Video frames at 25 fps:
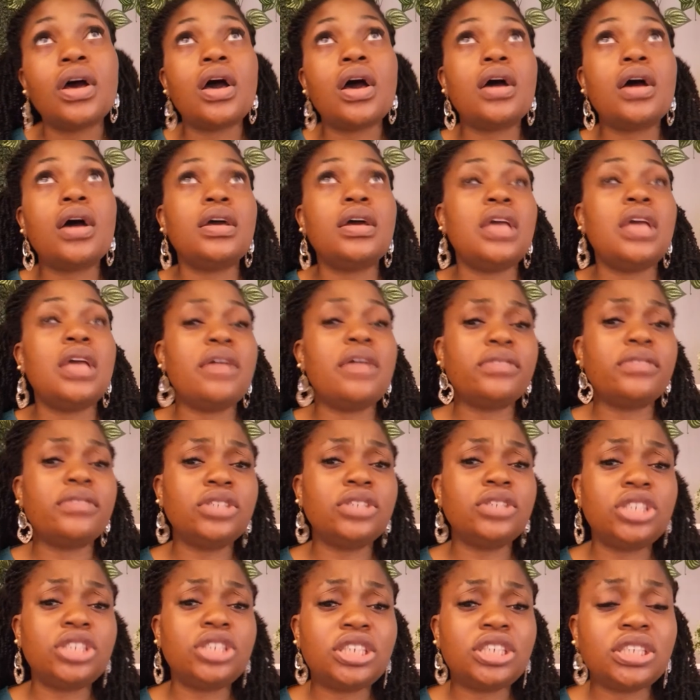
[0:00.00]
Even
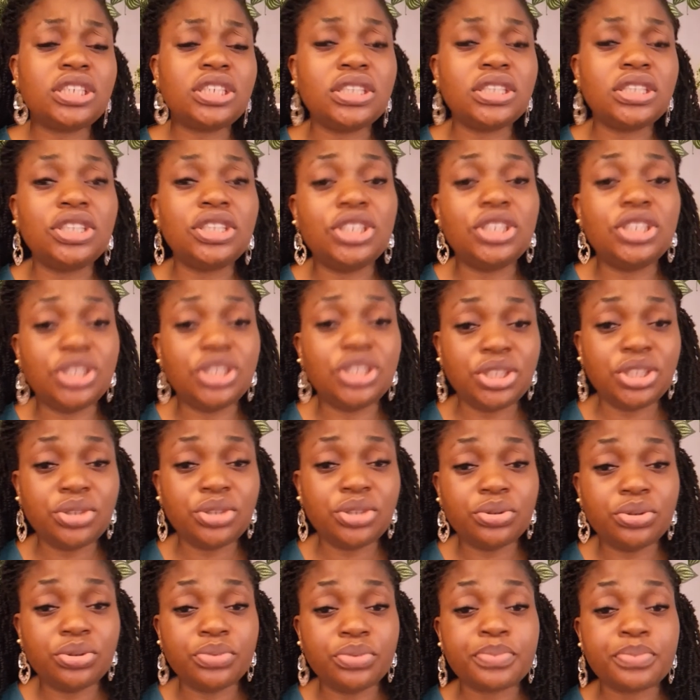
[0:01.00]
she
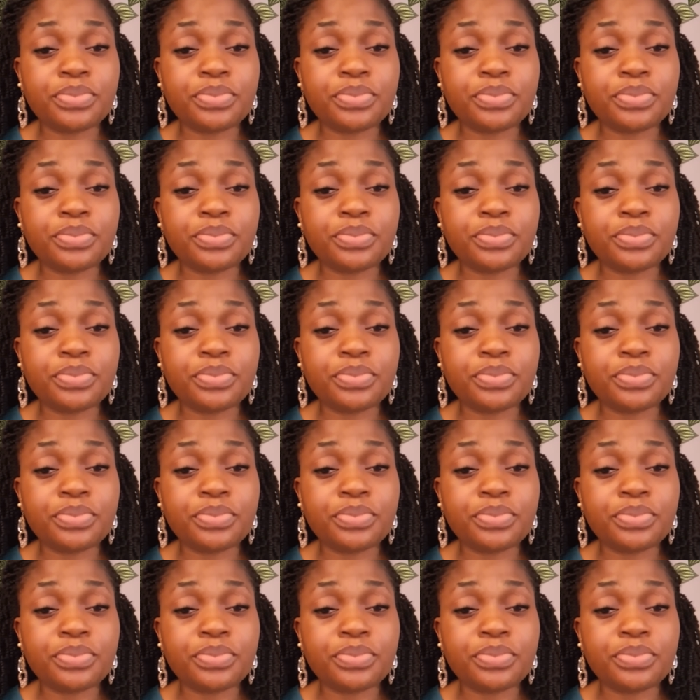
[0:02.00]
knew,